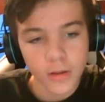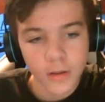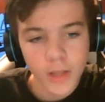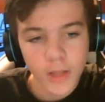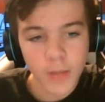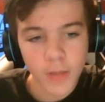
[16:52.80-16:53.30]

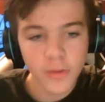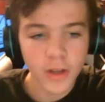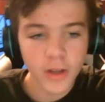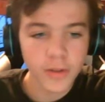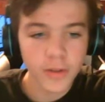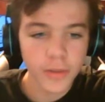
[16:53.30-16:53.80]
Now moving
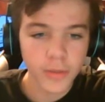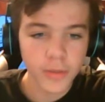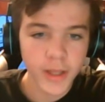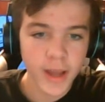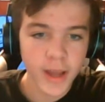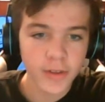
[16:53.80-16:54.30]
on to the
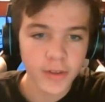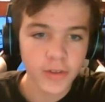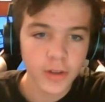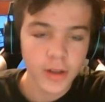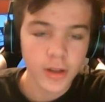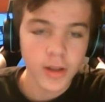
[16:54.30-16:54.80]

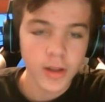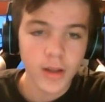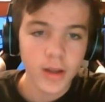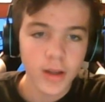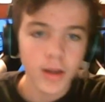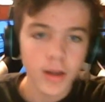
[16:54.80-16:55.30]
3DS.
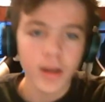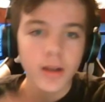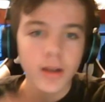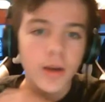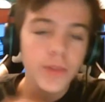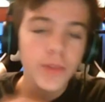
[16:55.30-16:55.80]

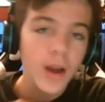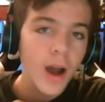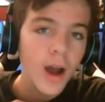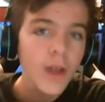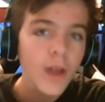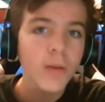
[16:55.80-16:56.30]
Now,
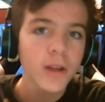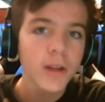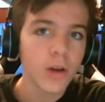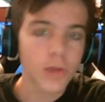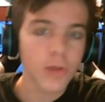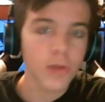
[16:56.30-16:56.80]
I already
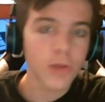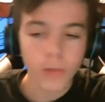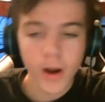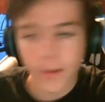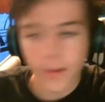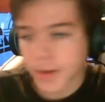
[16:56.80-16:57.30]
know
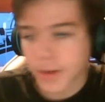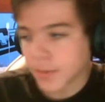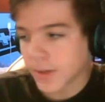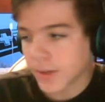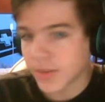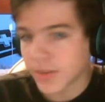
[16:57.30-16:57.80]
where I'm going to
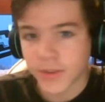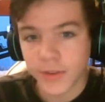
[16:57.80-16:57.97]
place this.